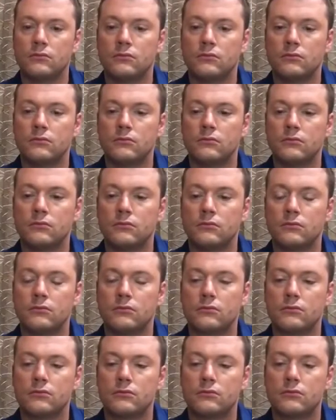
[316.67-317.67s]

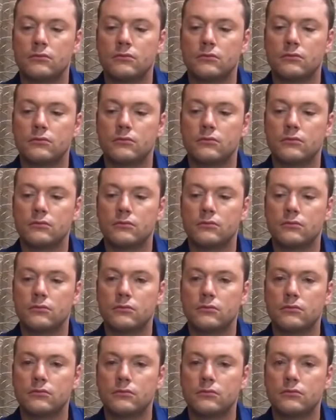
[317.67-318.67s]

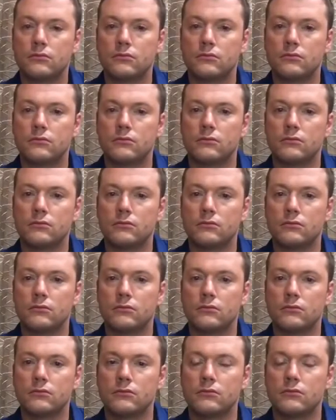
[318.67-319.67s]

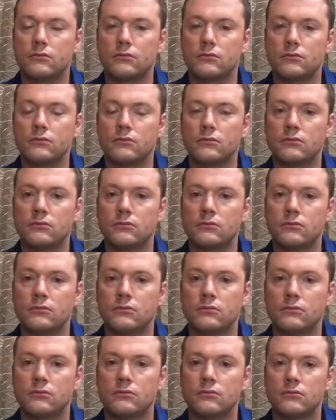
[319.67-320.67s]

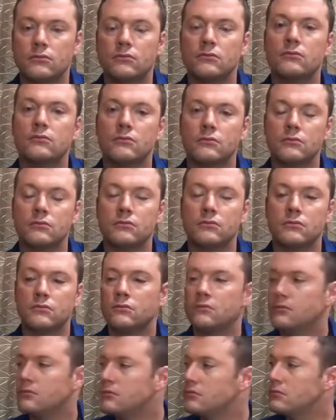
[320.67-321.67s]

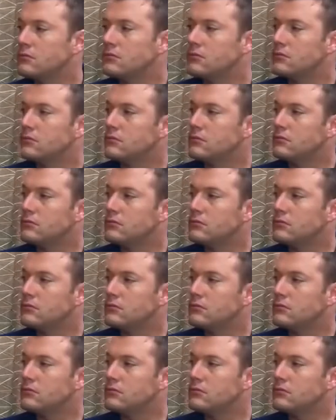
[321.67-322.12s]
[no speech]